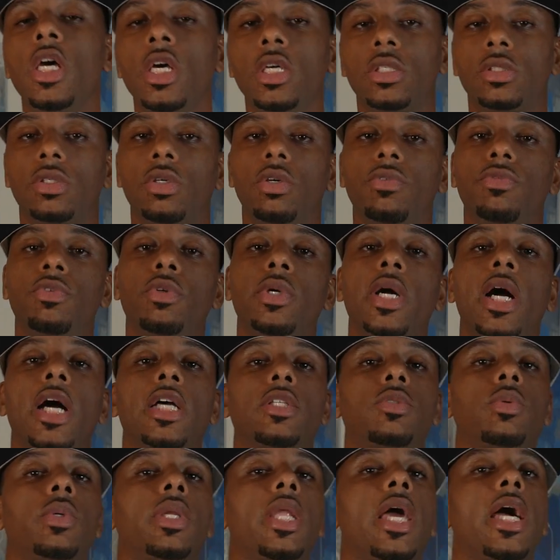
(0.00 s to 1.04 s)
So if you
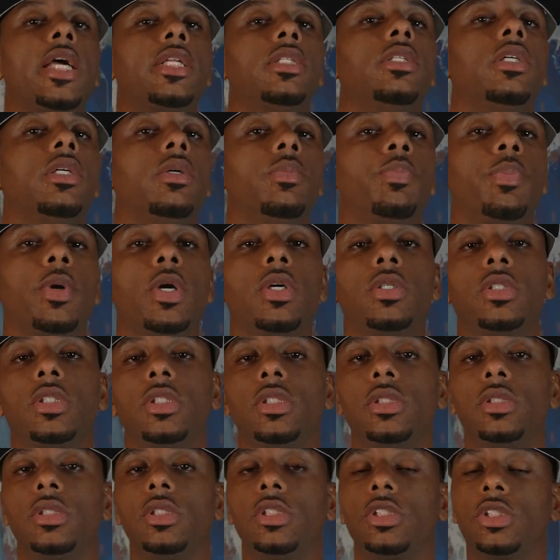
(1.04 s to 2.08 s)
guys would like to
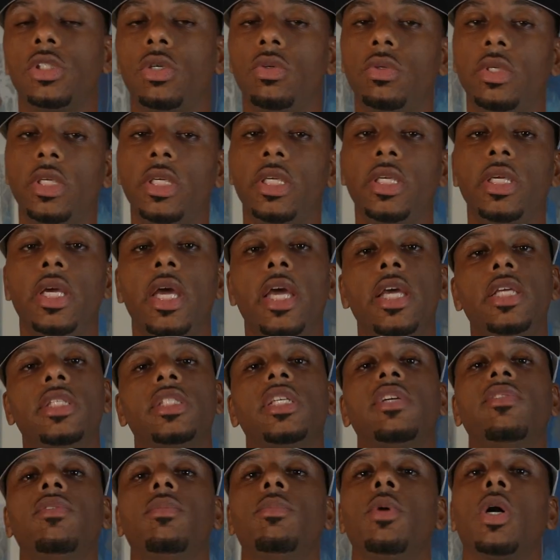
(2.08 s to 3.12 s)
purchase the Sony
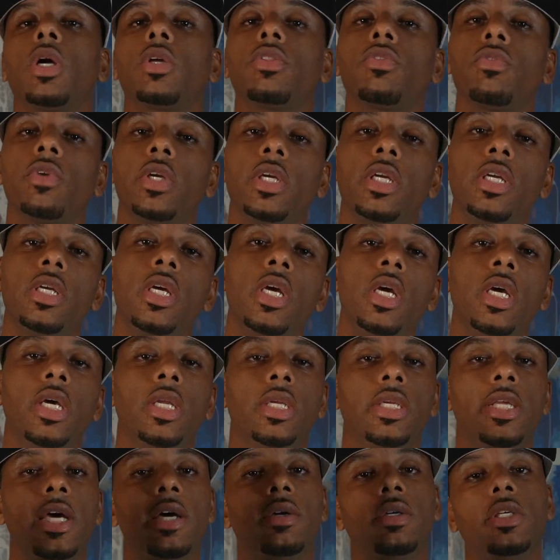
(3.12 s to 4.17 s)
a7 Mark III,
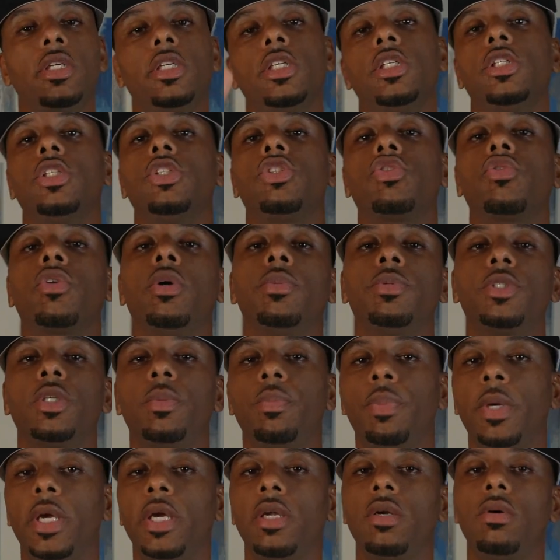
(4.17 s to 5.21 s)
down in the description
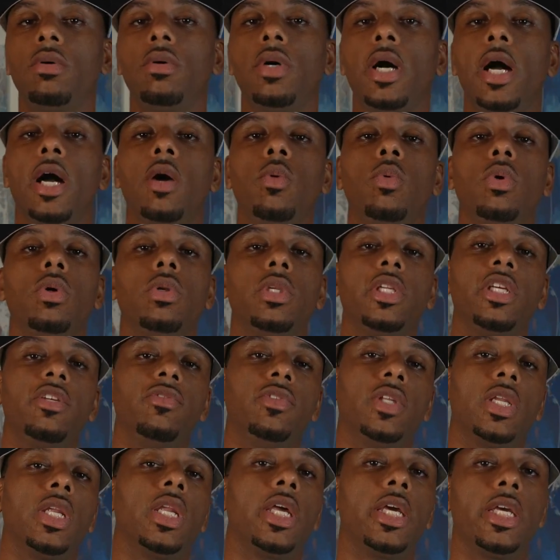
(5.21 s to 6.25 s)
panel, I will leave
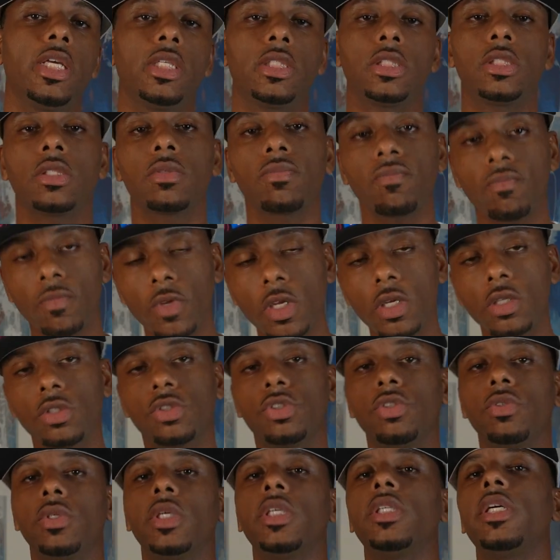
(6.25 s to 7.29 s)
the links
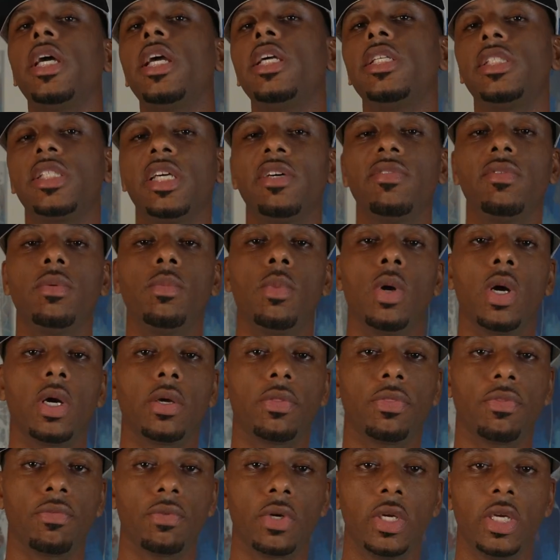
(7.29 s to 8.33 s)
to the a7
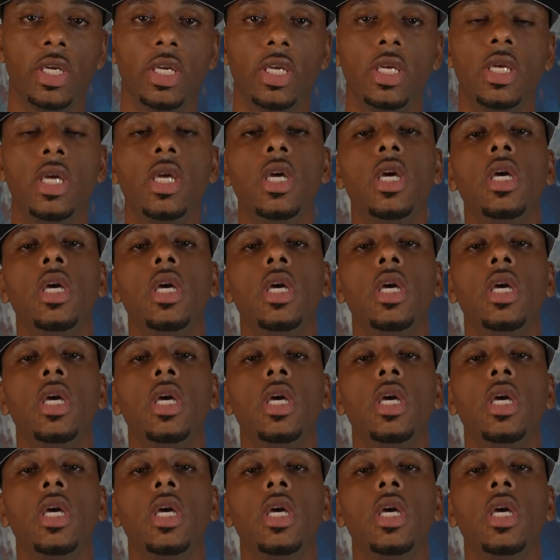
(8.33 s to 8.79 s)
Mark III,